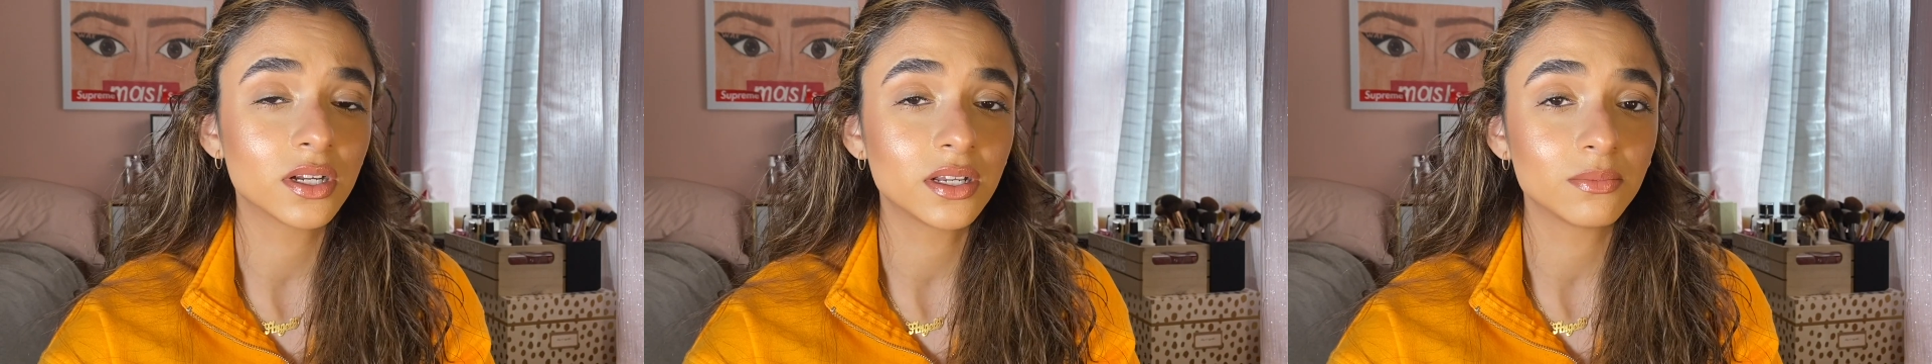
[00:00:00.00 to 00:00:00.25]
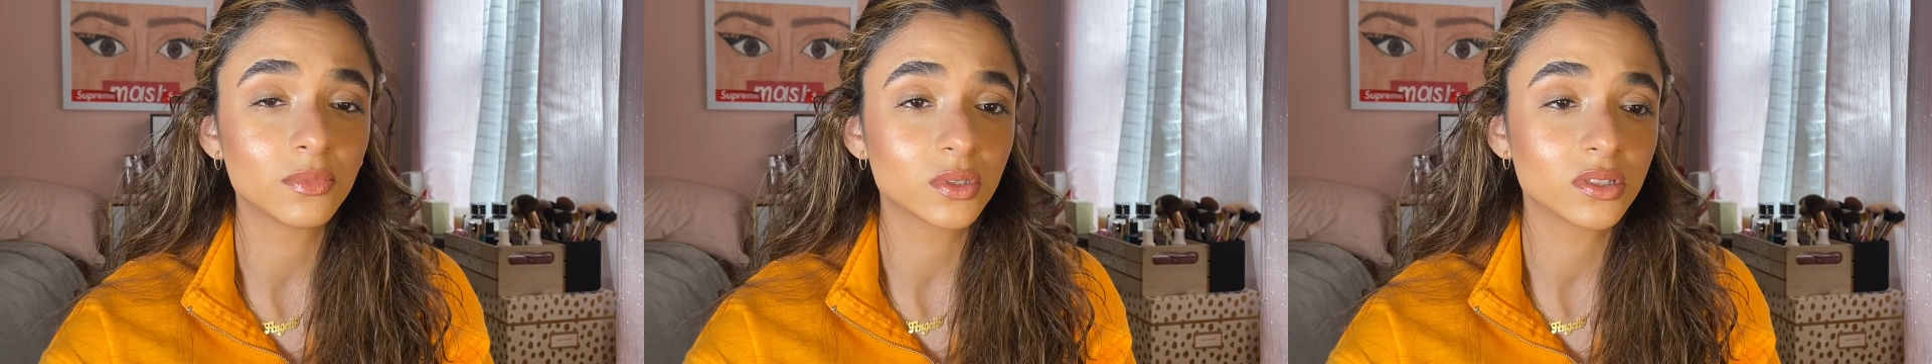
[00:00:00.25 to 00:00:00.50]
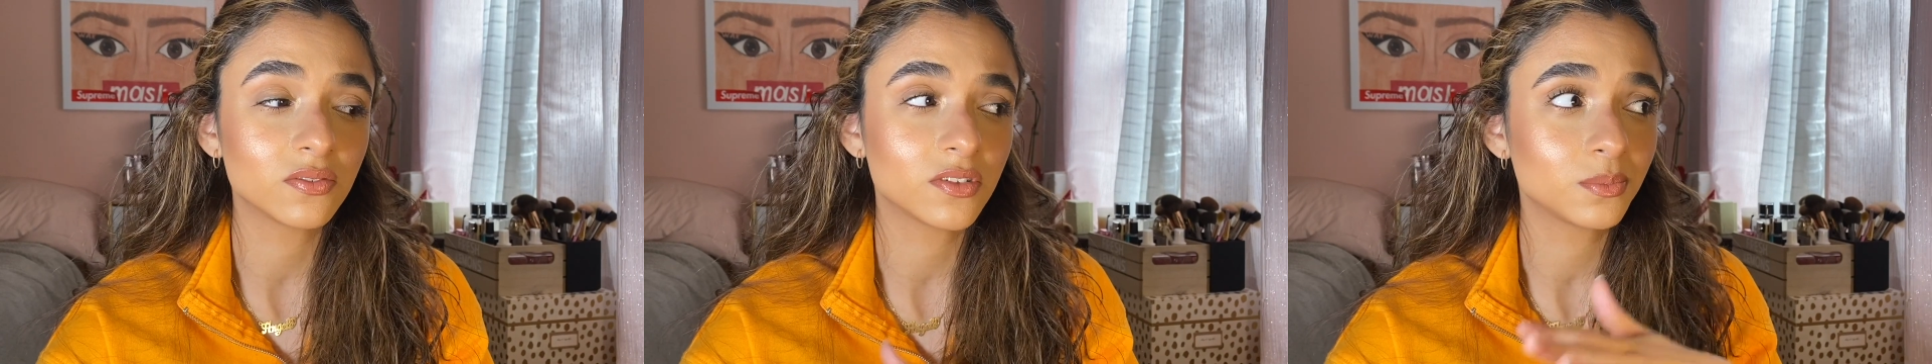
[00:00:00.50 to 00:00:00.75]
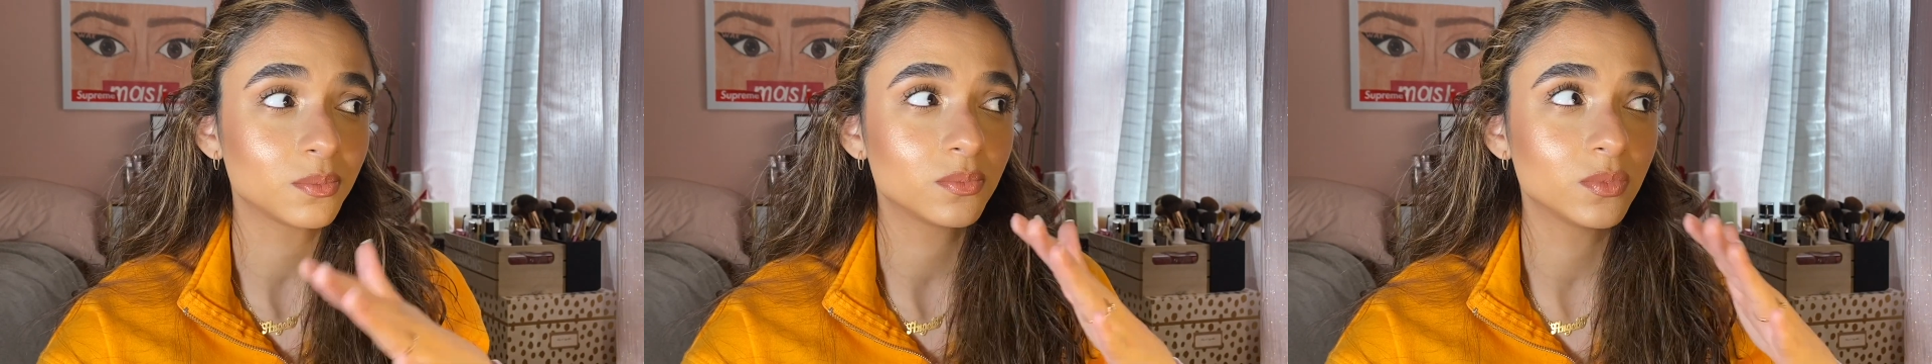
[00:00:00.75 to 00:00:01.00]
and most of
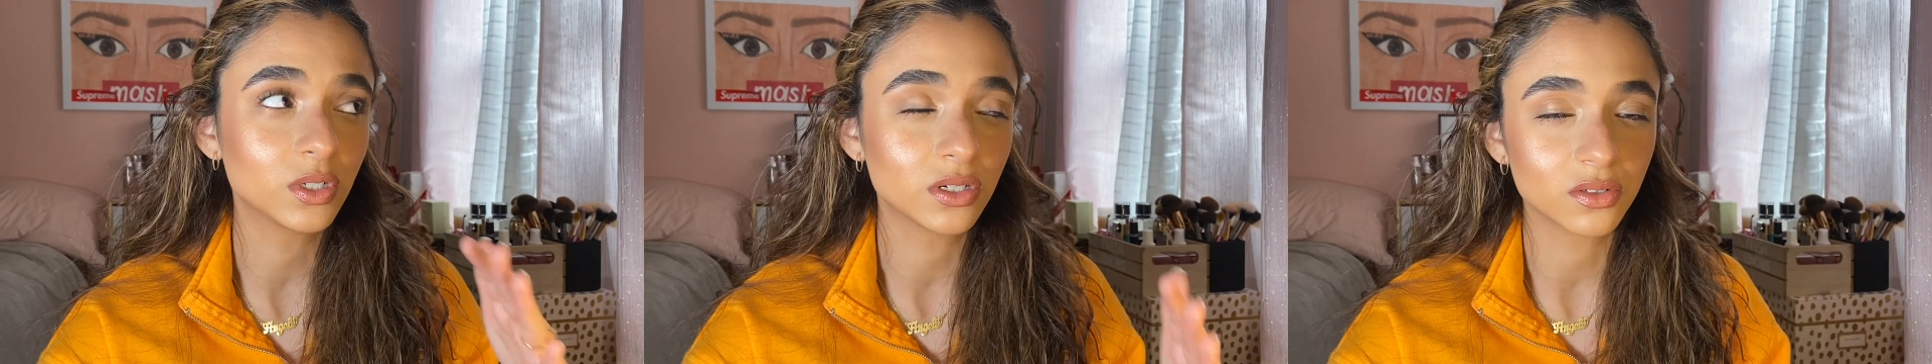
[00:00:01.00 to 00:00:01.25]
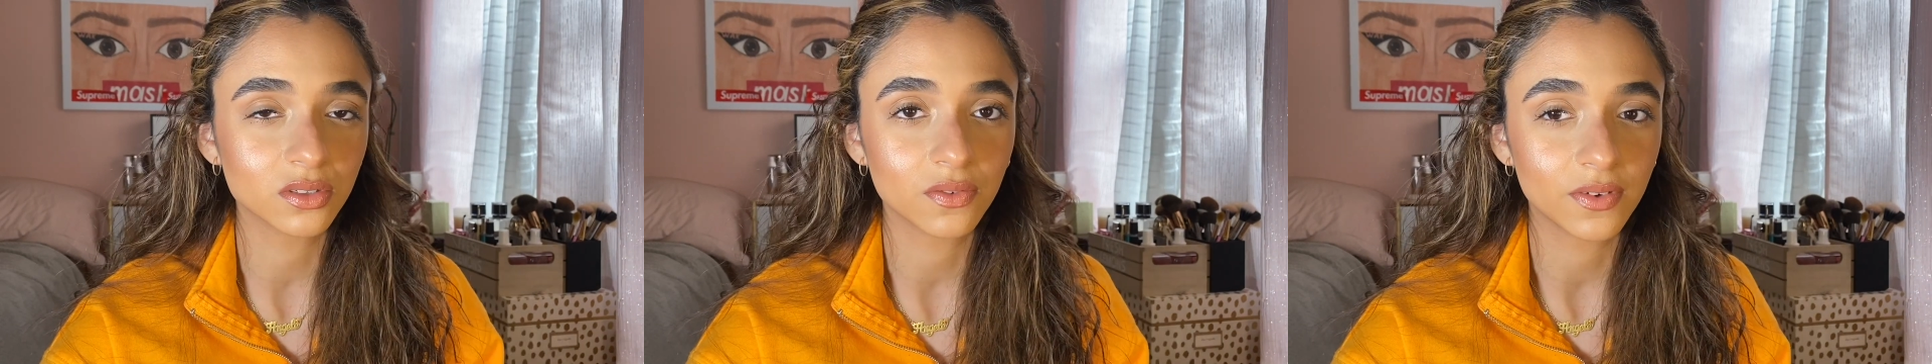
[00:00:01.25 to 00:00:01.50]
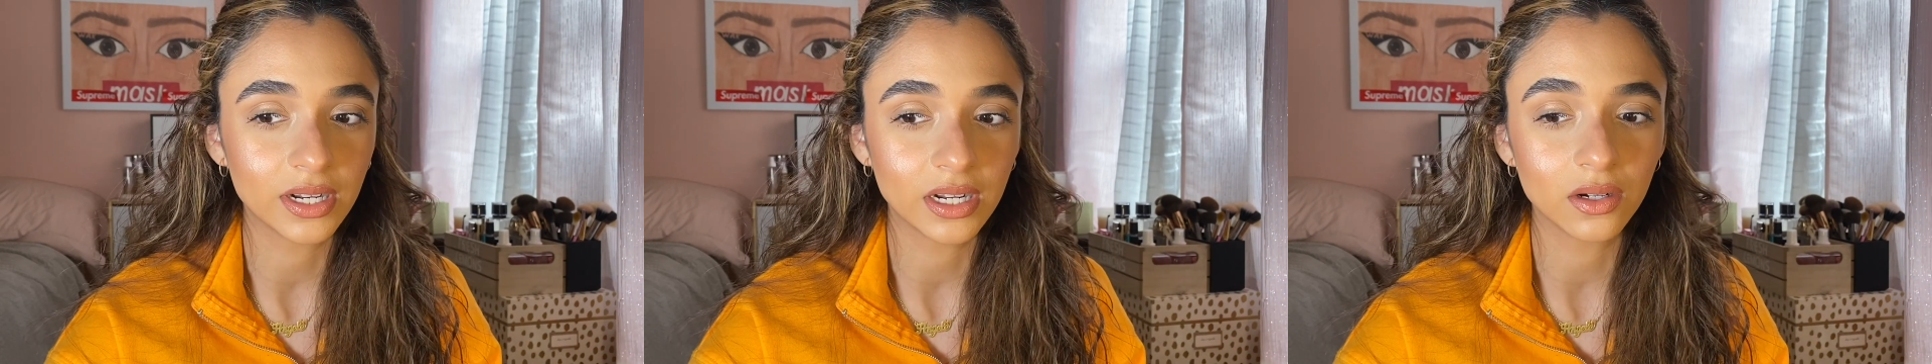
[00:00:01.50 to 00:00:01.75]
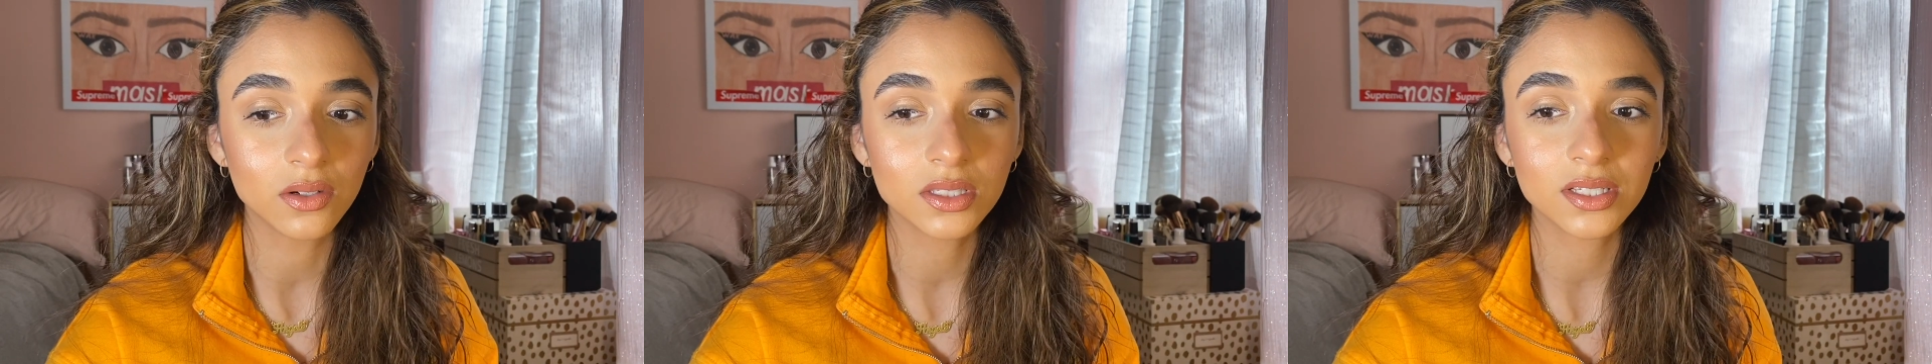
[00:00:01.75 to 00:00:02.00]
them you can also find at
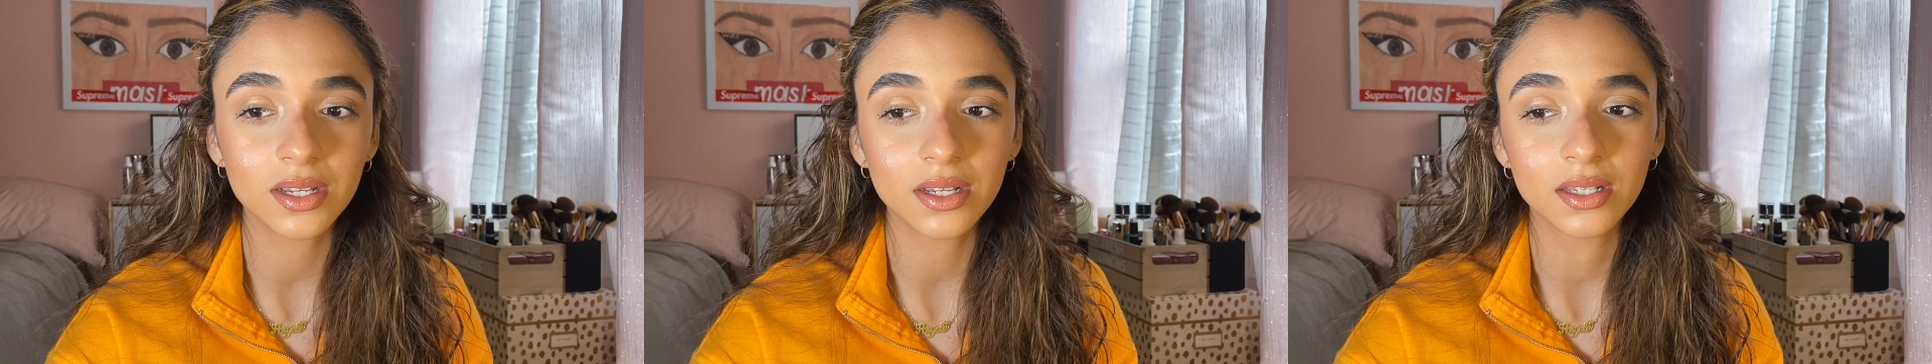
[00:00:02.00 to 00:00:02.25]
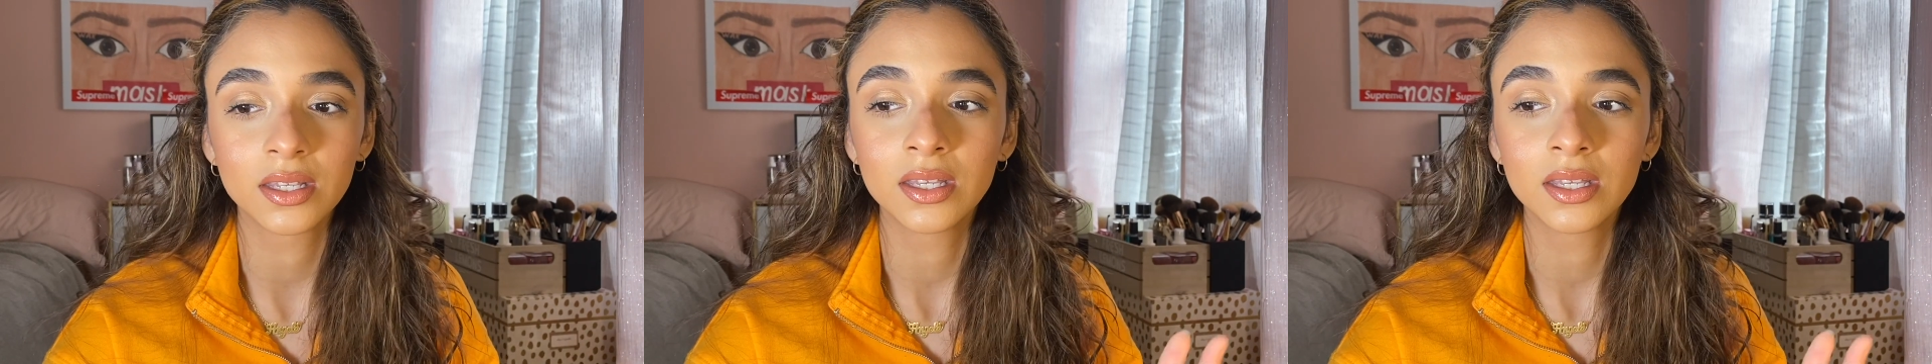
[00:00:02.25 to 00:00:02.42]
Ulta.